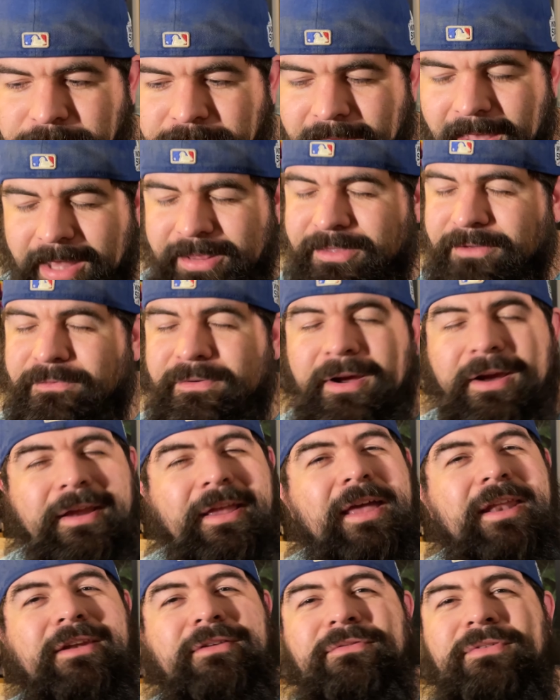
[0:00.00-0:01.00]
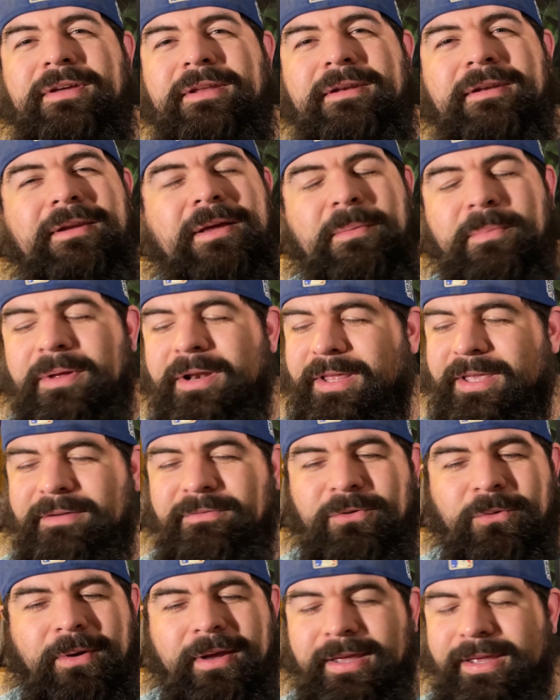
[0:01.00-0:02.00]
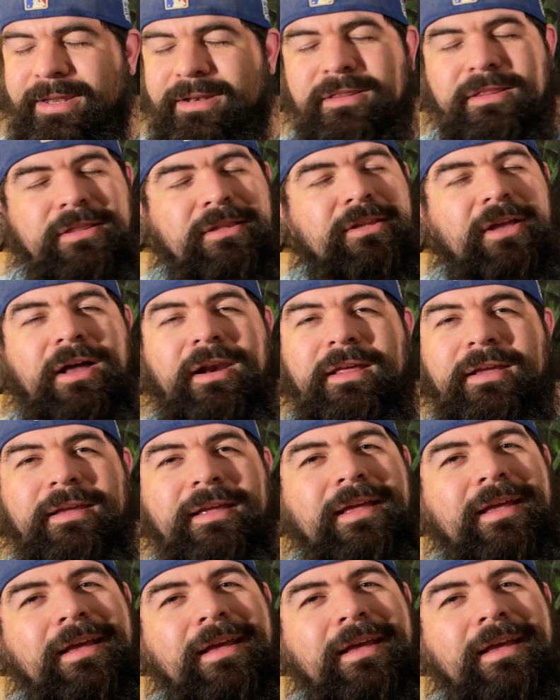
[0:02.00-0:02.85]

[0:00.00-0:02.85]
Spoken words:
At the very end of it, I'm going to give it away. It's stunning.